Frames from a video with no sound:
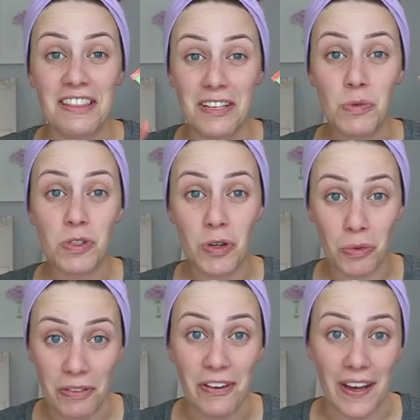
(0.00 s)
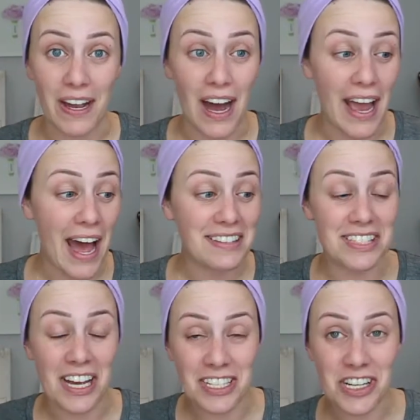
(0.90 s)
This was horrific. I had
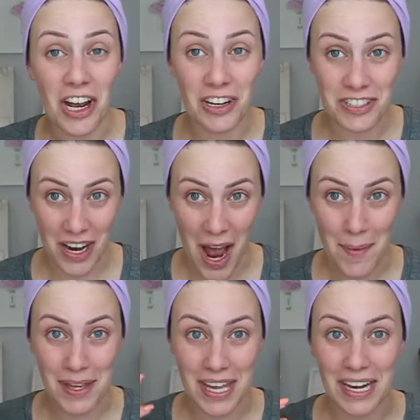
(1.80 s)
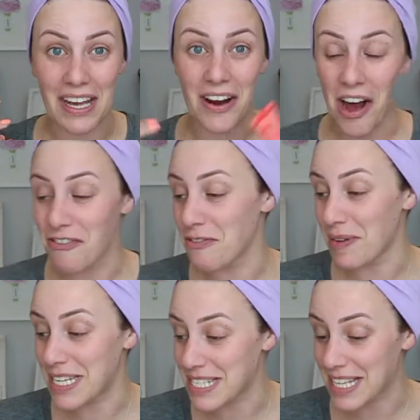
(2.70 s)
such a hard time getting it off of
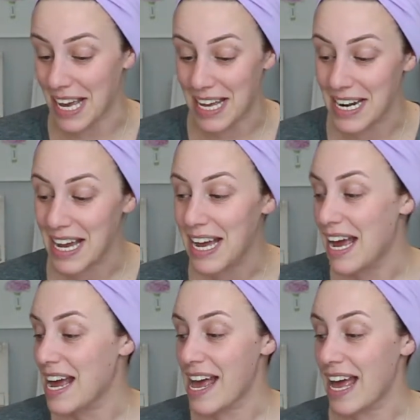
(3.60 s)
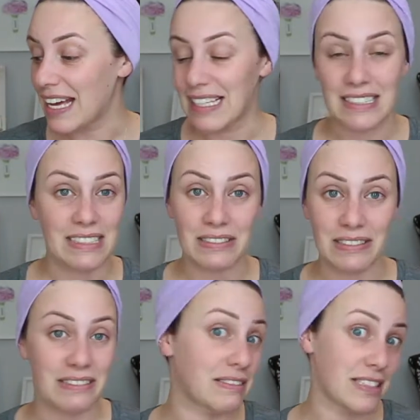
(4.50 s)
my skin.
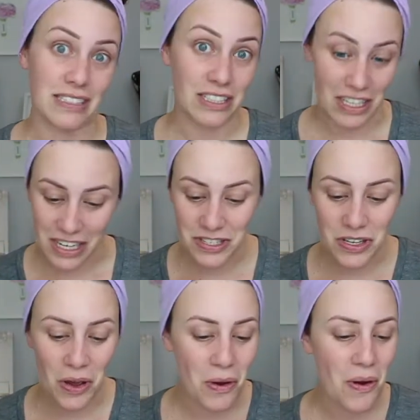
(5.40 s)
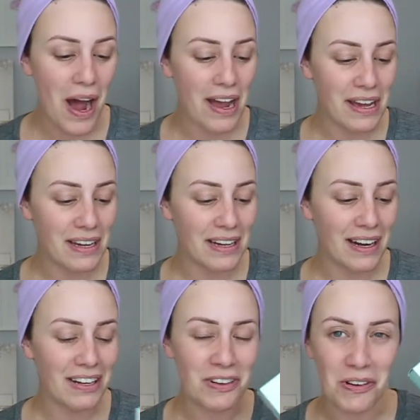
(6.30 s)
It wasn't good. So I
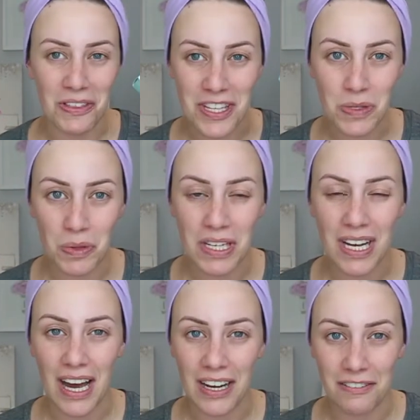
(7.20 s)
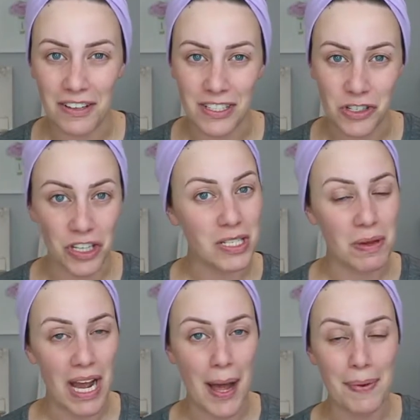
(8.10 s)
don't know, this one kind of intrigued
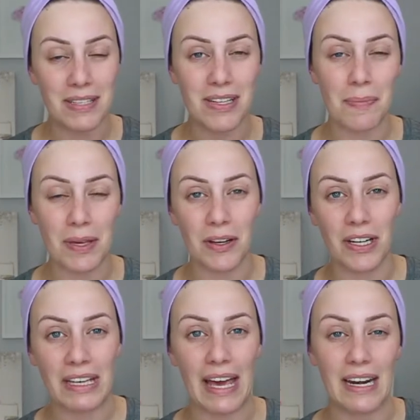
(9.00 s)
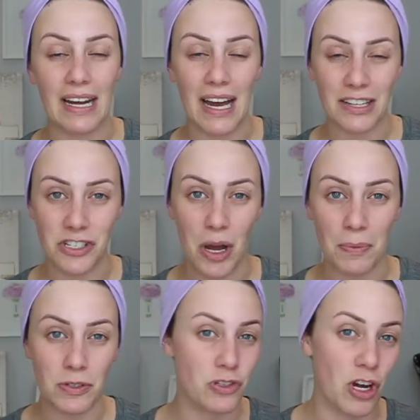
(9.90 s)
me. I picked it up here in Canada at
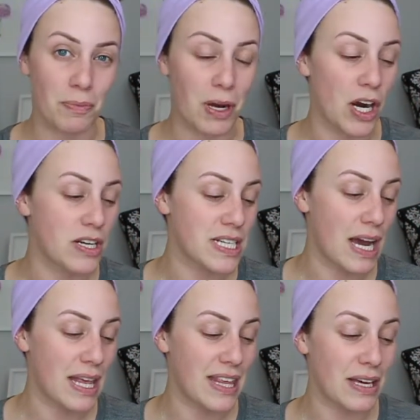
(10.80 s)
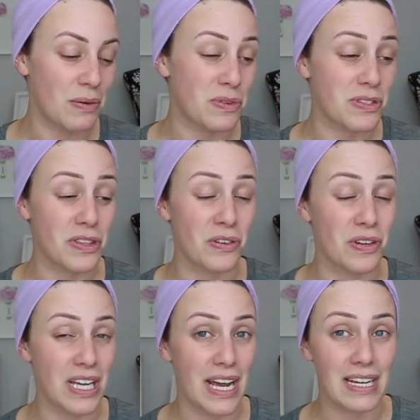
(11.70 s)
Shoppers Drug Mart. I think it was
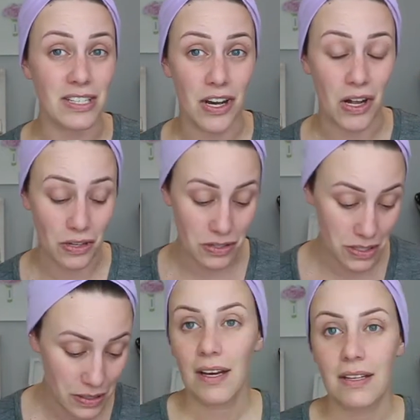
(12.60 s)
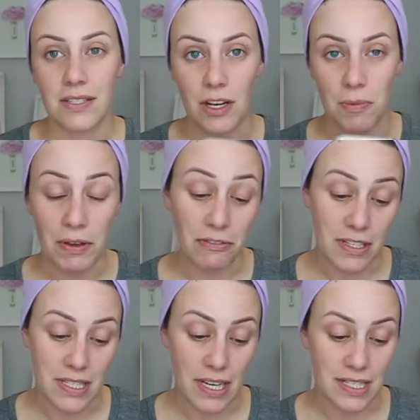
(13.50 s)
$38. Sorry, my
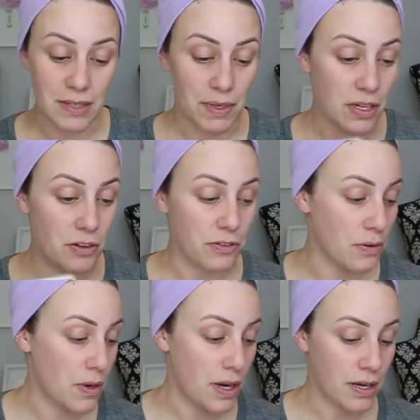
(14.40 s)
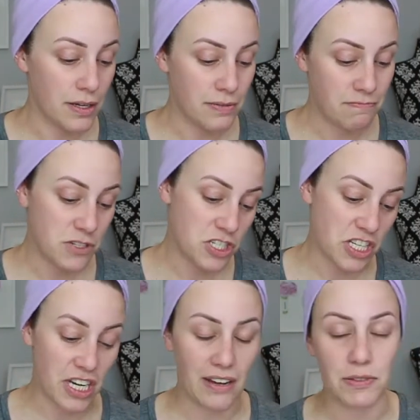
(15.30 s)
friend's texting me to go for a walk. She's
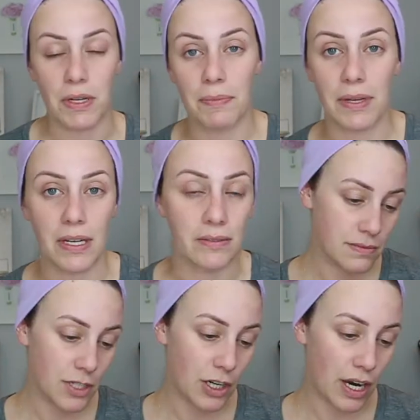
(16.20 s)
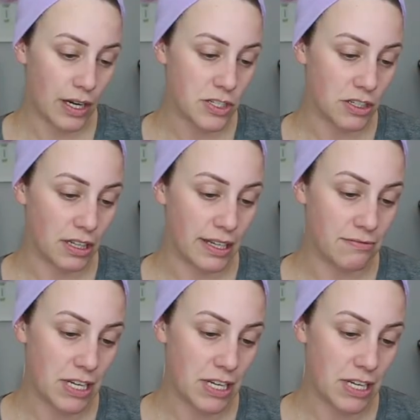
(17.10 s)
gonna have to wait a minute. Or actually like